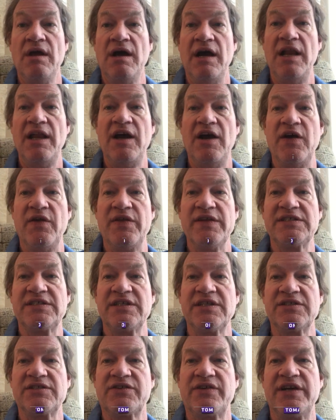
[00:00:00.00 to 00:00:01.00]
Hello,
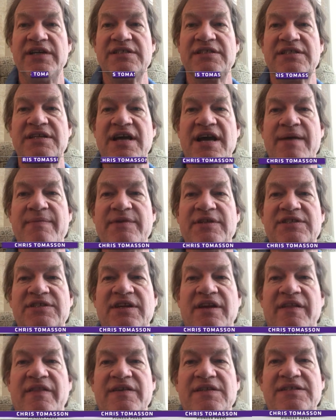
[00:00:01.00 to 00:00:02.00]
this is Chris
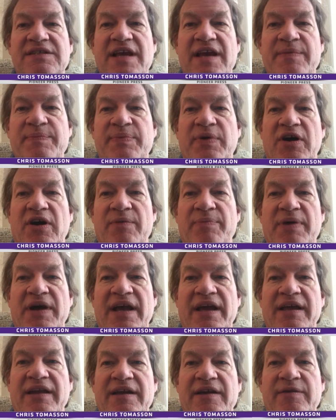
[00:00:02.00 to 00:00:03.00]
Tomasson of the St. Paul
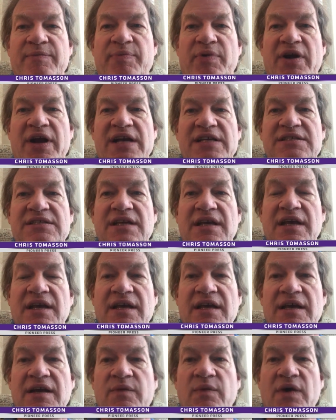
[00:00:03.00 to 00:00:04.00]
Pioner Press,
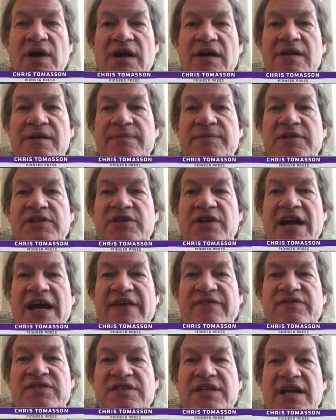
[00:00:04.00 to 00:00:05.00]
and welcome to
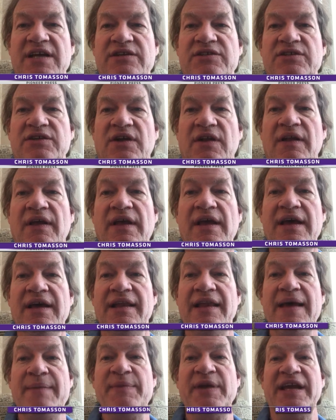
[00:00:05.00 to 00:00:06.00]
Draft Central.
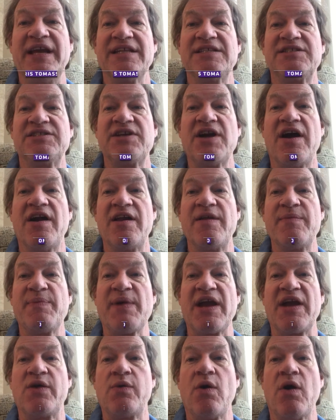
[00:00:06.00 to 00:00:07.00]
Let me get started
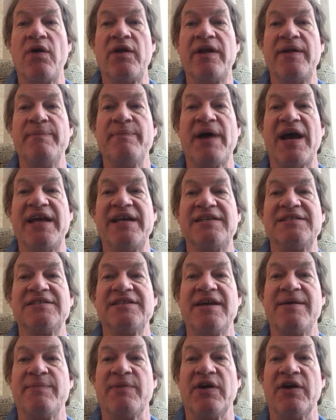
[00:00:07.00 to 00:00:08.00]
by quoting Mike
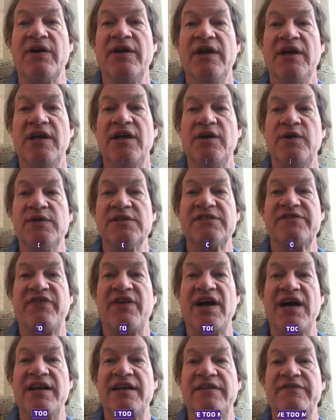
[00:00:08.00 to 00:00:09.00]
Zimmer, who is
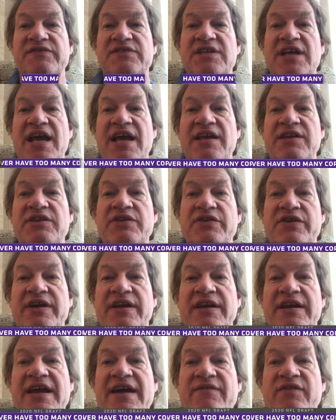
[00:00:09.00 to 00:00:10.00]
fond of saying you
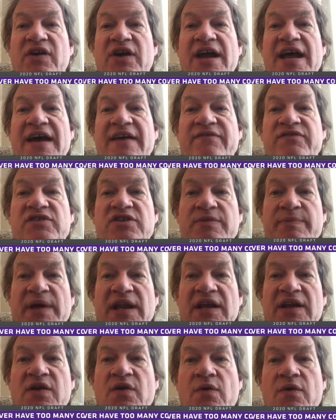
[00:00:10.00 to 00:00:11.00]
can never have too
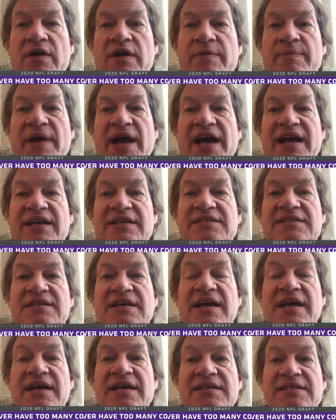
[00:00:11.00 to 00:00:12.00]
many cornerbacks.
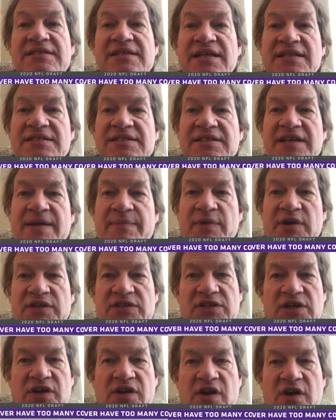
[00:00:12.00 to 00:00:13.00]
Since Zimmer
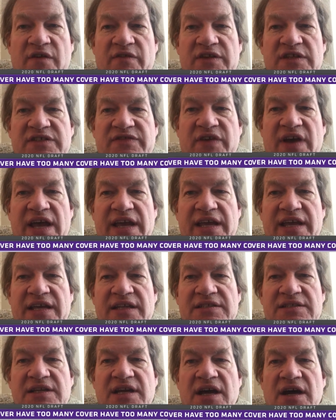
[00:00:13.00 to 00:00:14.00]
took over as
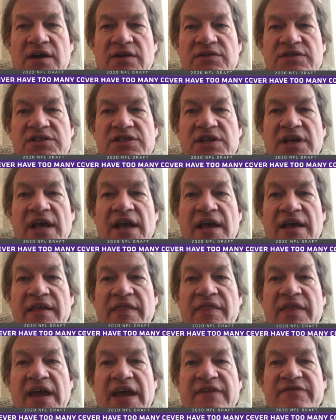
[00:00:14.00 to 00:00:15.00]
Vikings coach,
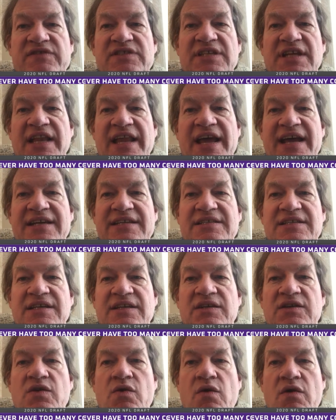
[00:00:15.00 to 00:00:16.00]
they've
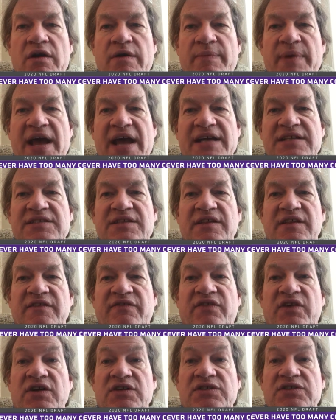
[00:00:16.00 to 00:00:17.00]
selected cornerbacks in the
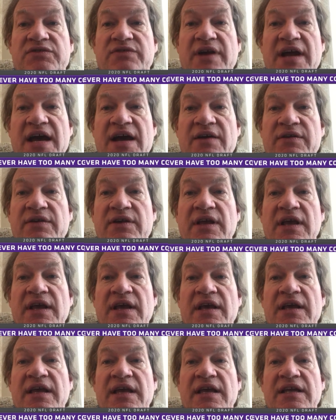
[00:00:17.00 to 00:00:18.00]
first round
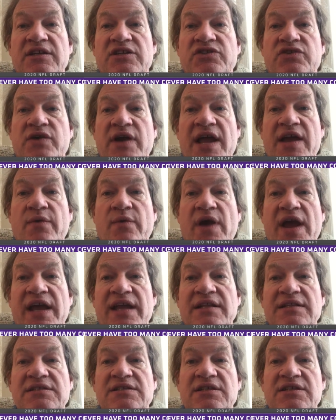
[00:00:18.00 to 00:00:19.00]
in Trey
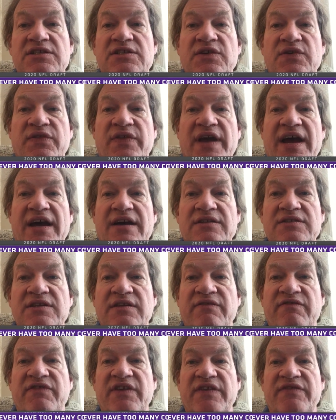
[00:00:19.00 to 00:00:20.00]
Waynes in
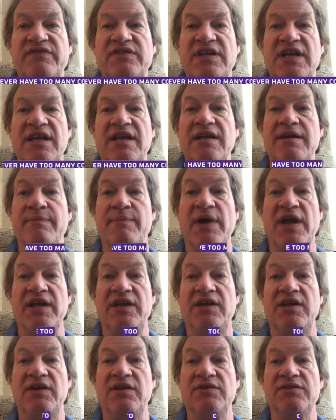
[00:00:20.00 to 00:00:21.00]
2015 and
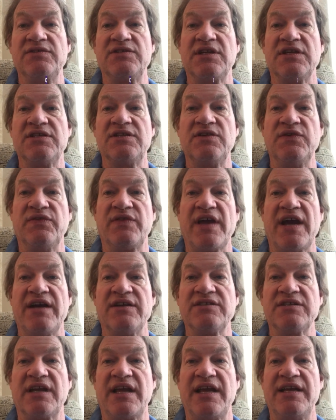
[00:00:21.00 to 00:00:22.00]
Mike Hughes in
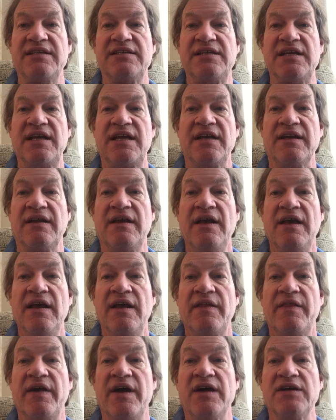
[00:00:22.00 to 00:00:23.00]
2018.
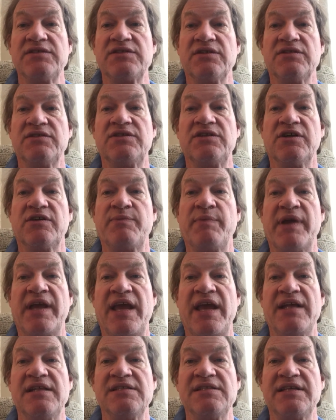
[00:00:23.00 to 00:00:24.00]
They also took
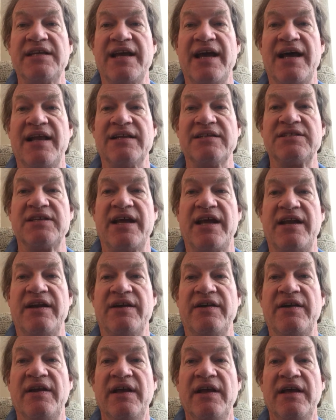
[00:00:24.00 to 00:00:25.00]
Mackenzie
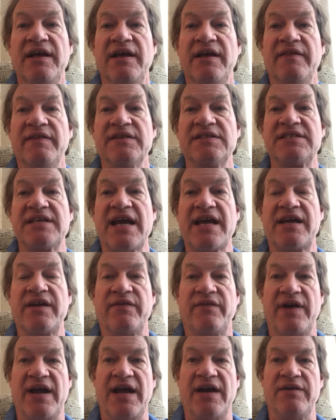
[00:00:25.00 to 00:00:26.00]
Alexander in the
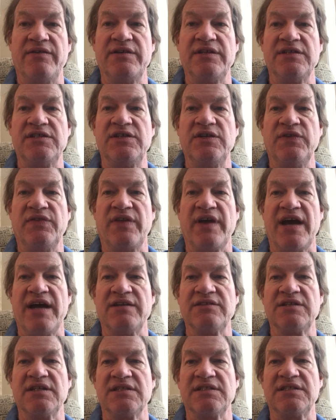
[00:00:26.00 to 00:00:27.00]
second round in
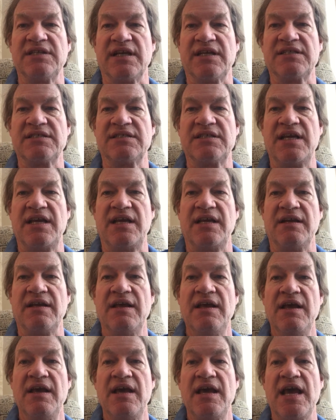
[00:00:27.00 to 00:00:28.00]
2016.
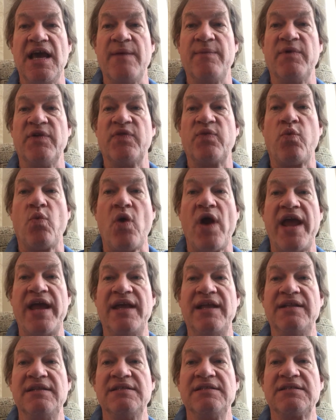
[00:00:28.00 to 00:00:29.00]
And with
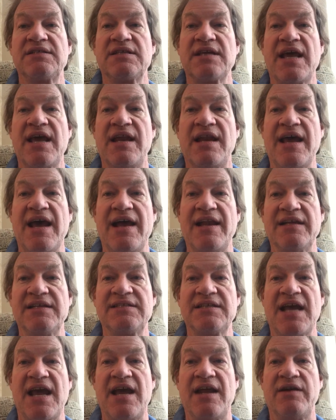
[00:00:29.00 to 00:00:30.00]
Waynes and
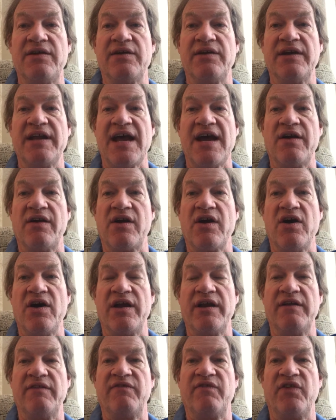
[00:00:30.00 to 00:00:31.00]
Alexander now
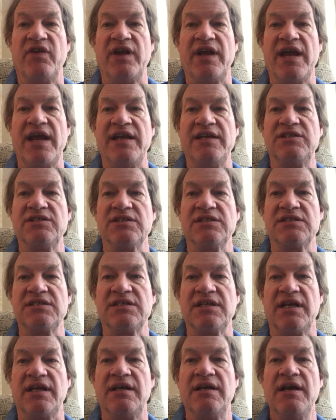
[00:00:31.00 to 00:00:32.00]
gone in free
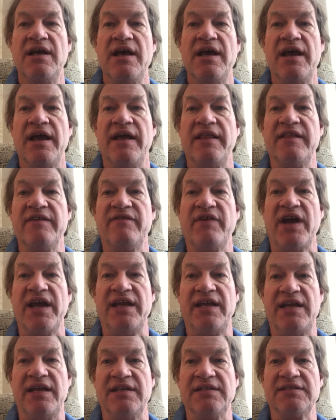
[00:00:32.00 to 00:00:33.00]
agency and the
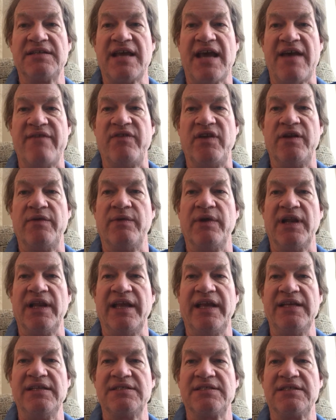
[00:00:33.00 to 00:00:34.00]
Vikings having released
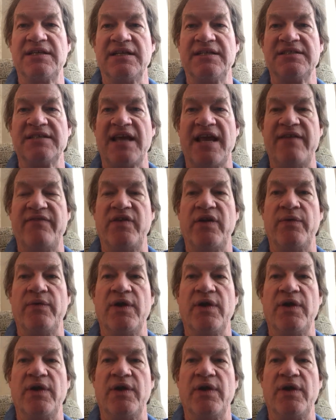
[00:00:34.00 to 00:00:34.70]
Xavier